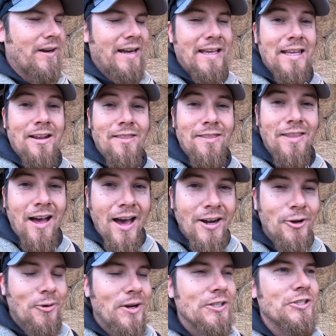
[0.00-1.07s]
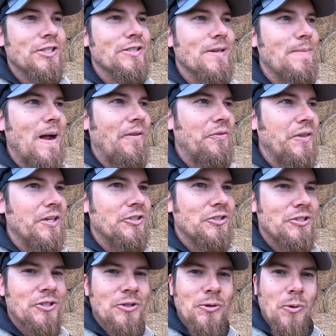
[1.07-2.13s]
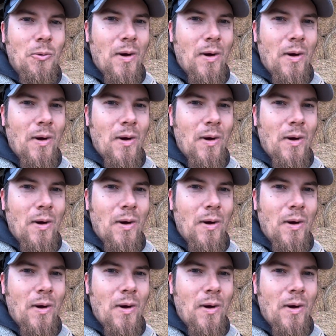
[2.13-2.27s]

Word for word: And I get a lot of questions about this too.